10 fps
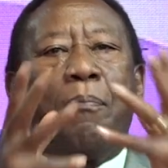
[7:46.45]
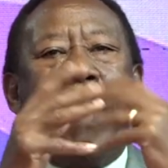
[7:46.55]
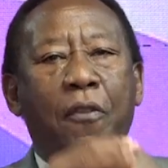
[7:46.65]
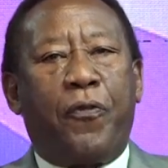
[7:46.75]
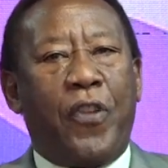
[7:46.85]

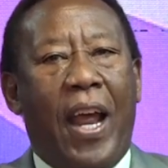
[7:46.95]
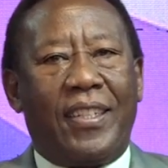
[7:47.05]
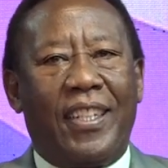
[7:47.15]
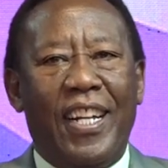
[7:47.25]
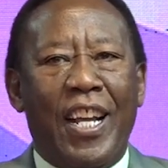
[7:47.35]
My
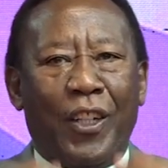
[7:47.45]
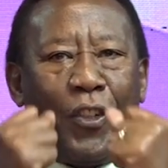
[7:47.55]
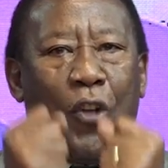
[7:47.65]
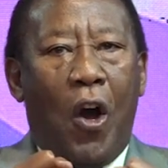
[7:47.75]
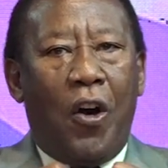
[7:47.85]
friend,
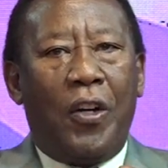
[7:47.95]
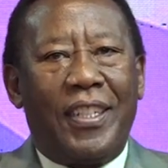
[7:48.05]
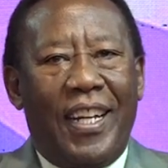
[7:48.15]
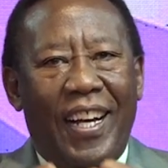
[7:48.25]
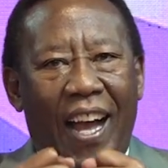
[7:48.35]

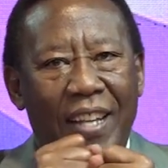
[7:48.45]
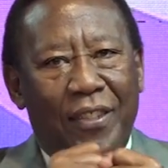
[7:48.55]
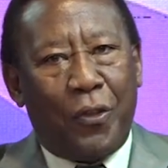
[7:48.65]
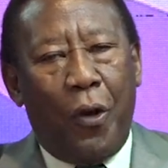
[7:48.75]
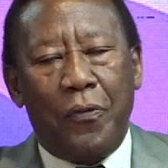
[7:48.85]
God
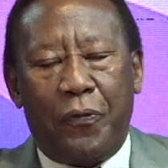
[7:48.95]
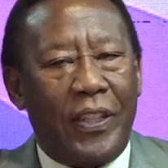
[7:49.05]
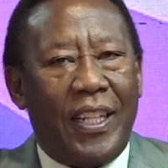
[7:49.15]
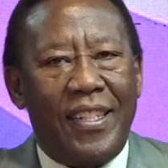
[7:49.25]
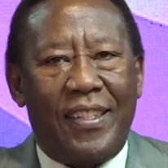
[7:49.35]
has
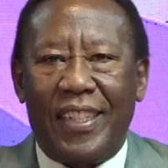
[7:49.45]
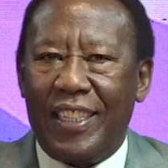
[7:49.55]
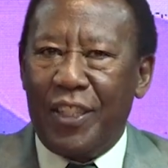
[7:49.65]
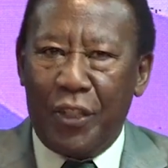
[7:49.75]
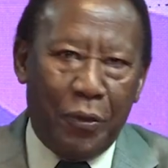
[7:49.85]
confidence
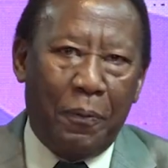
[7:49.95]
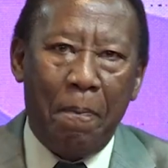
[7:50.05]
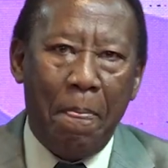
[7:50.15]
in you.